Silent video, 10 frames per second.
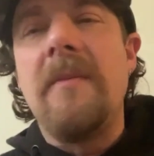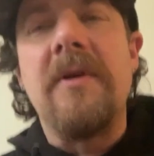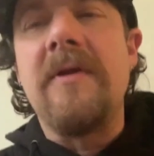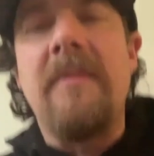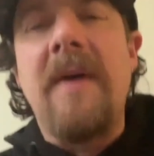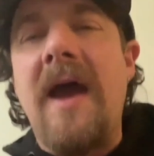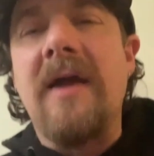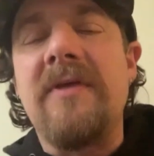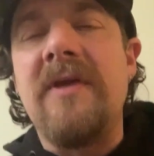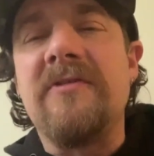But in the
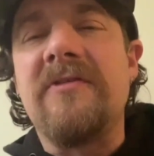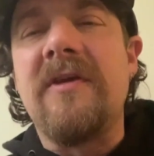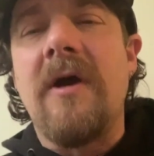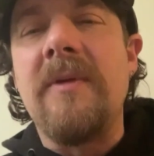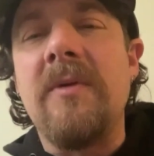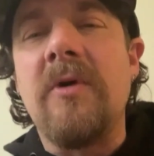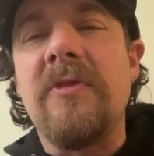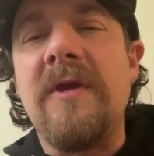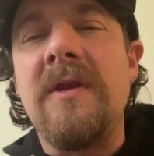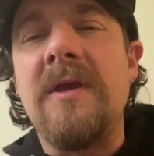back, they just tell me
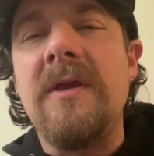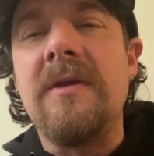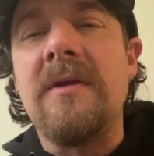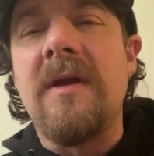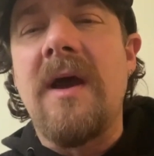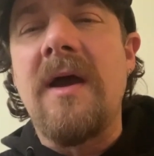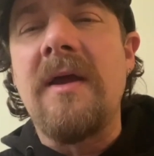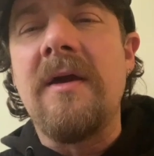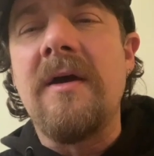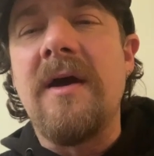what they need, and
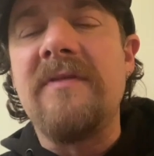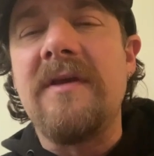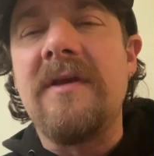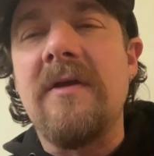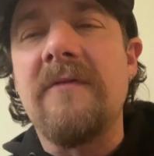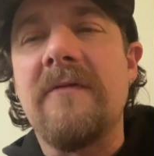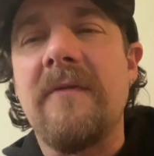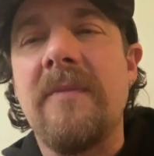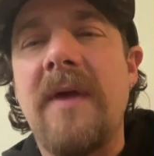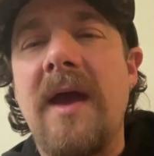I uh, I take care of it from the